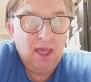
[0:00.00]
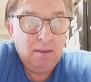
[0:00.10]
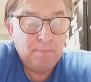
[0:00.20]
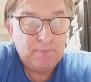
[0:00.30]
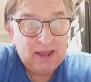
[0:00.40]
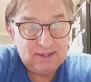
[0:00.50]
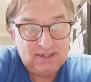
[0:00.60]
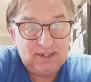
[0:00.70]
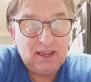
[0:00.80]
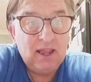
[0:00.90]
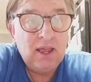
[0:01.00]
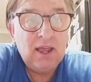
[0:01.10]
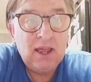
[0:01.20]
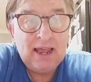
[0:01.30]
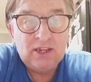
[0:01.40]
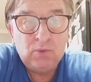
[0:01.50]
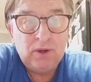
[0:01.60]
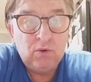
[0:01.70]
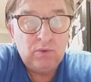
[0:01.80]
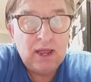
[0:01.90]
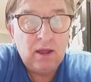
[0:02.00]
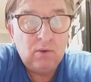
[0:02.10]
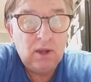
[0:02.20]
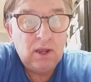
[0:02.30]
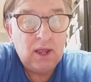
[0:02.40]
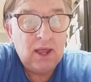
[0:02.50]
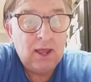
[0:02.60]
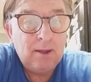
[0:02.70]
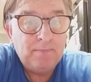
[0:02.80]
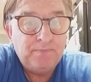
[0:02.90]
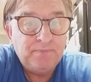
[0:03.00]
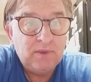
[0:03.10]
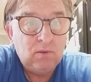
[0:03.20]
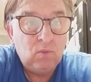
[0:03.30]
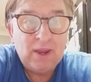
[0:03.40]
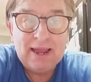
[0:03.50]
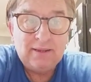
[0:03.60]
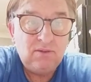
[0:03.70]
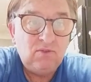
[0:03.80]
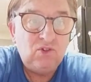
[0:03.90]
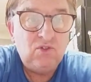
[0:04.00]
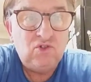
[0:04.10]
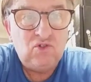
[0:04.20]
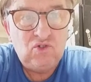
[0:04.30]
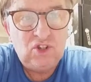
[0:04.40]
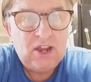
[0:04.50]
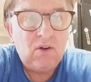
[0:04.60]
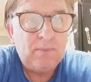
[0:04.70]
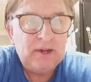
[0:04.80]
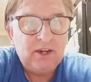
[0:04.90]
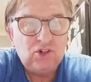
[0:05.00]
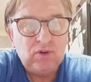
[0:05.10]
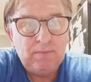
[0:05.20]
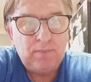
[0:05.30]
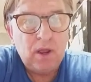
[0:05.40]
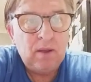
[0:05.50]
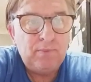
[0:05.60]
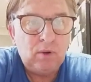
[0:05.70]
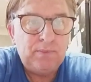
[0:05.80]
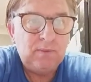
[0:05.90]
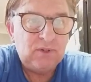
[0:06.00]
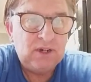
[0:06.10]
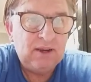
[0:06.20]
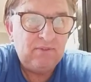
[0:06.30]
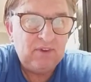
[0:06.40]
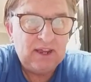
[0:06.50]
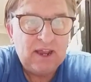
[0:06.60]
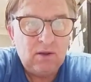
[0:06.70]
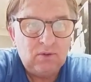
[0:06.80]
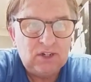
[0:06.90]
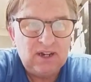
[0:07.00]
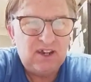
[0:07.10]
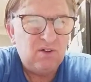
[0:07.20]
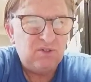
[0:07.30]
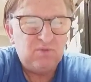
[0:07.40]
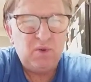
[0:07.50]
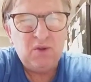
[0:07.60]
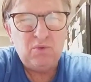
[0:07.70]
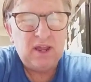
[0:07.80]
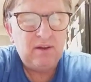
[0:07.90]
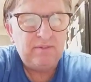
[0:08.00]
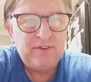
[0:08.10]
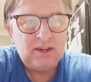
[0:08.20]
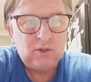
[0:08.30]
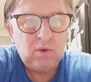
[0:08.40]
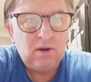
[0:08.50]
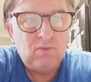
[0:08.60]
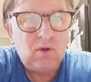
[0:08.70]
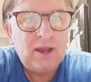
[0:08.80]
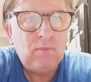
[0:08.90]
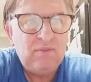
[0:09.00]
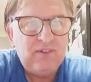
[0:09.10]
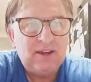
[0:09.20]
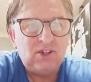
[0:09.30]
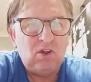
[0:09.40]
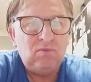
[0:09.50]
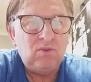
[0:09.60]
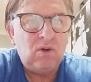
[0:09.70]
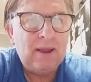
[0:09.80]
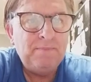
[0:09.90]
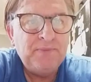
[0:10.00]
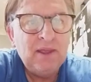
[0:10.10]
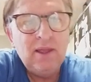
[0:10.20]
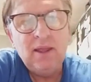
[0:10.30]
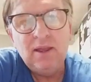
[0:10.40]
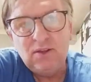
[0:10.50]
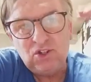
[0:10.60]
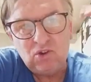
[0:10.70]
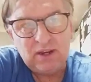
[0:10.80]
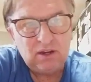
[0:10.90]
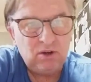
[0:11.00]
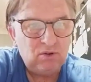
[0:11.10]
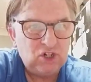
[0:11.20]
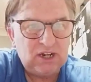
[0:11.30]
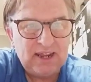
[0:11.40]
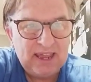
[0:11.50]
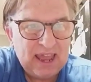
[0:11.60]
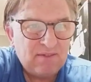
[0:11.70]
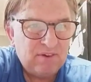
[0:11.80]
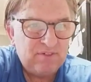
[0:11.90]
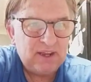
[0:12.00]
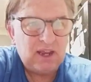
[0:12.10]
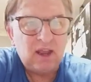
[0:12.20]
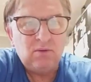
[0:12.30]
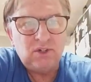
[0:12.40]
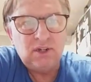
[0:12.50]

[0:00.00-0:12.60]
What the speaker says: But as we all know, we had terrible injury problems and everything else, and of course we all know that things weren't right, and when things aren't right, psychologically everything goes.